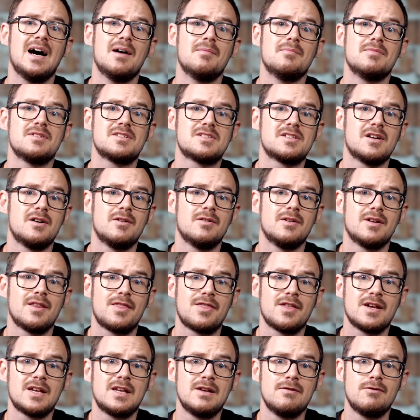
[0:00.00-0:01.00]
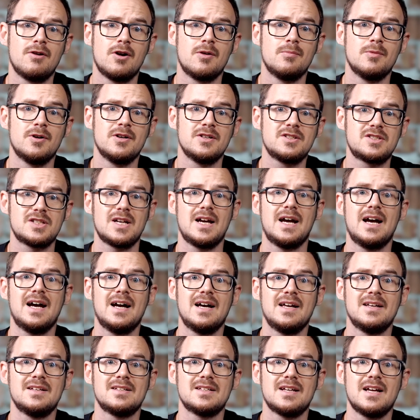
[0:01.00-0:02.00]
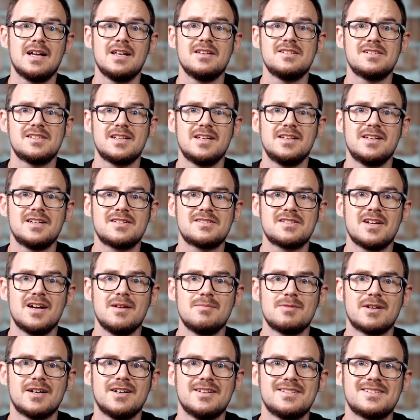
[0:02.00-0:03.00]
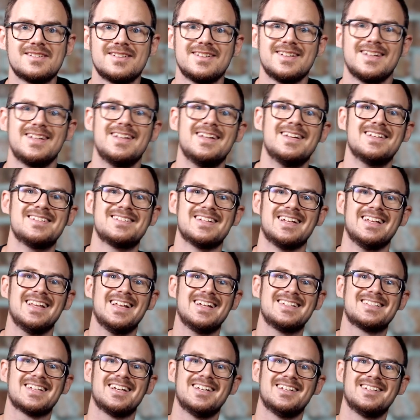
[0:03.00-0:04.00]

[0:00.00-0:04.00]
So thank you very much, and I'll see you next time, guys. See you later.